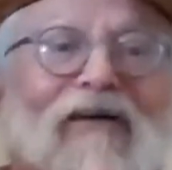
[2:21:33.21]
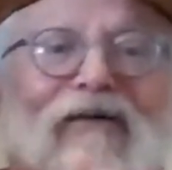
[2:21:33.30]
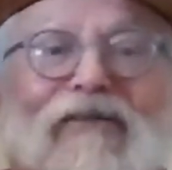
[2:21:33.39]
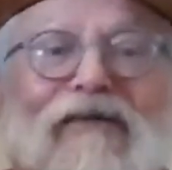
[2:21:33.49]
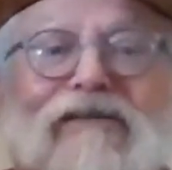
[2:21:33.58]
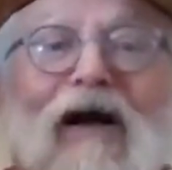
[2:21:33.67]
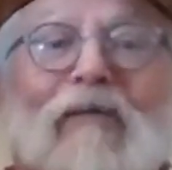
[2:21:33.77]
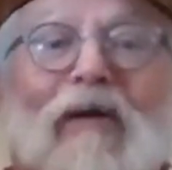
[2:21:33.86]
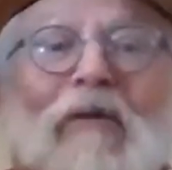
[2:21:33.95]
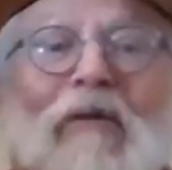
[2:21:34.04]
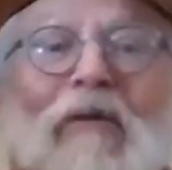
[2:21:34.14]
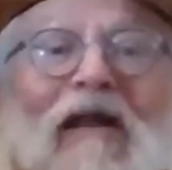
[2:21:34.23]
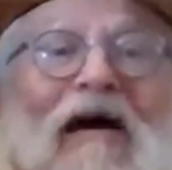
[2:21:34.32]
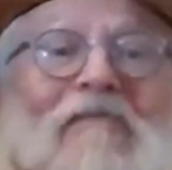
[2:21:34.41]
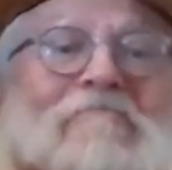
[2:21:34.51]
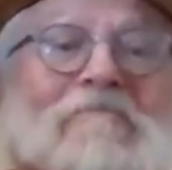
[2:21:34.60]
I don't know if you saw me,
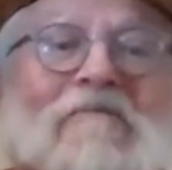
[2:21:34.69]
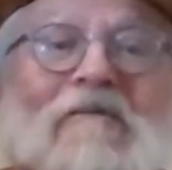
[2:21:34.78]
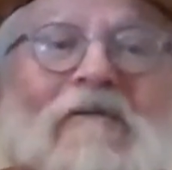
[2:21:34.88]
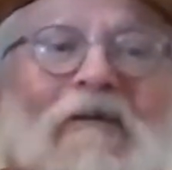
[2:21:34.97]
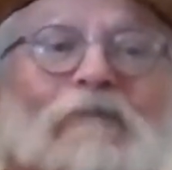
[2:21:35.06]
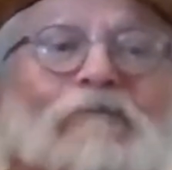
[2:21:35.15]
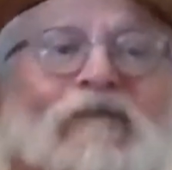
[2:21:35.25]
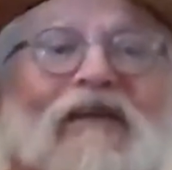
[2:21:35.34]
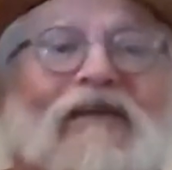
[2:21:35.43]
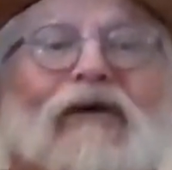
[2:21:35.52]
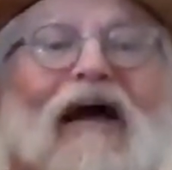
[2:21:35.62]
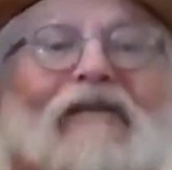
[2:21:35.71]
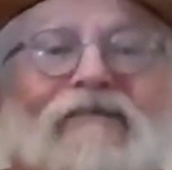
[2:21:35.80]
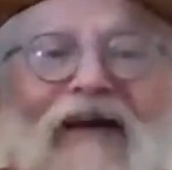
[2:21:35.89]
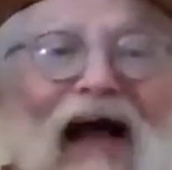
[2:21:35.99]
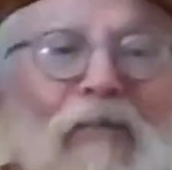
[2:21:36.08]
but I
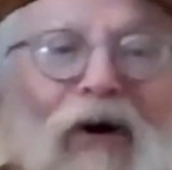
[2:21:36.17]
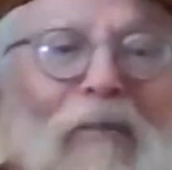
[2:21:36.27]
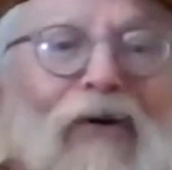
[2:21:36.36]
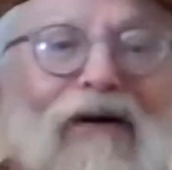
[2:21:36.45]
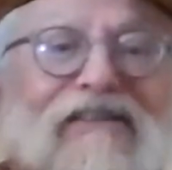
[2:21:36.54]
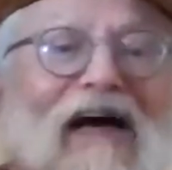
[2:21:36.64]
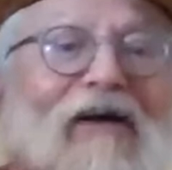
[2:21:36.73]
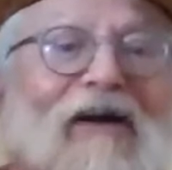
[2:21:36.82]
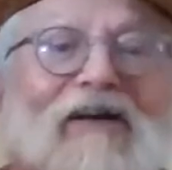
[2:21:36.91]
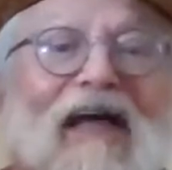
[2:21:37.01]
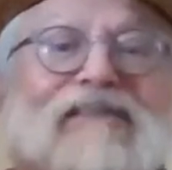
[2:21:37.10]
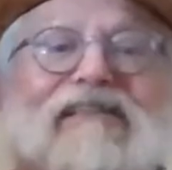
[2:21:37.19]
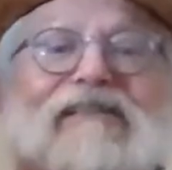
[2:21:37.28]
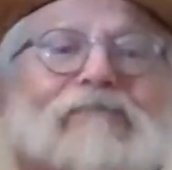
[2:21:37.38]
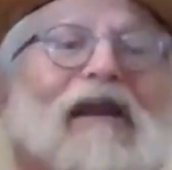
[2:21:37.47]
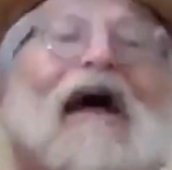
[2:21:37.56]
have cowboy poets out in
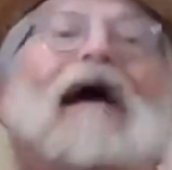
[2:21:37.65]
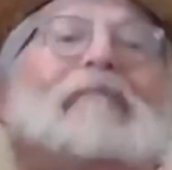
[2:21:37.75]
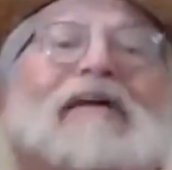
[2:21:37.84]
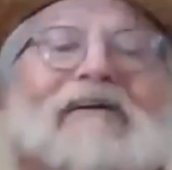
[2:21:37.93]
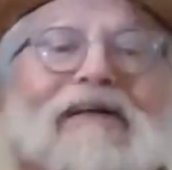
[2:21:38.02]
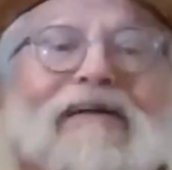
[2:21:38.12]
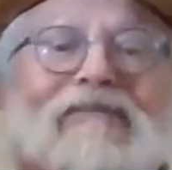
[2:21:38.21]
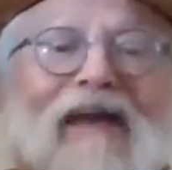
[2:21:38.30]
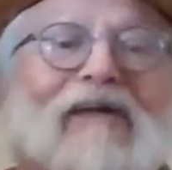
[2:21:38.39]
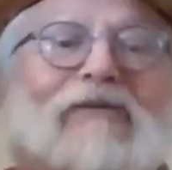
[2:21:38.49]
Texas, but I'm in Cleveland.